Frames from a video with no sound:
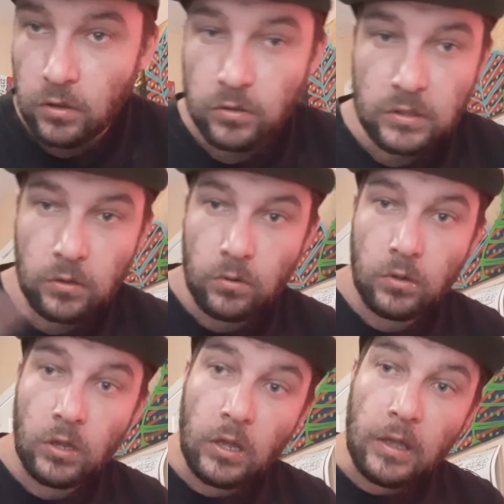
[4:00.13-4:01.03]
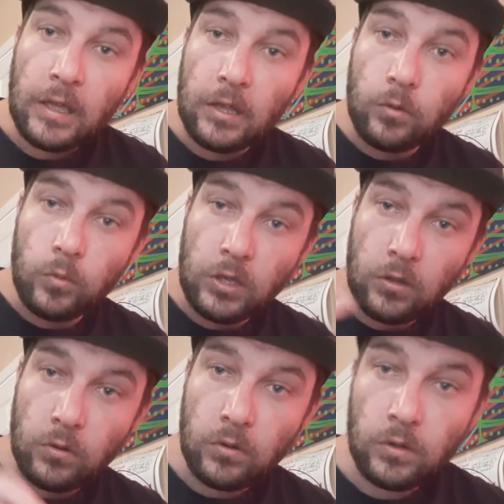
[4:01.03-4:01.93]
y'all, till
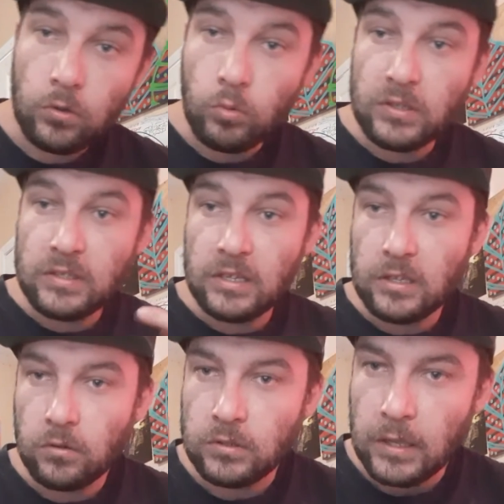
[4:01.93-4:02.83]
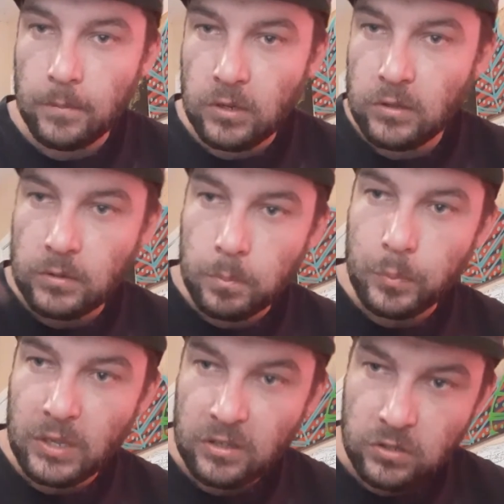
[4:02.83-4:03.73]
Halloween. Crease City Entertainment in this
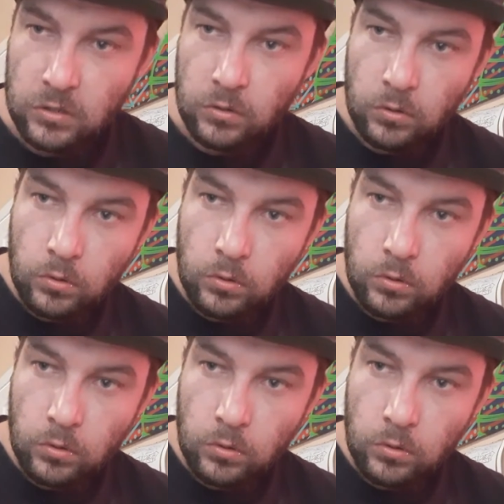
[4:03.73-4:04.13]
bitch.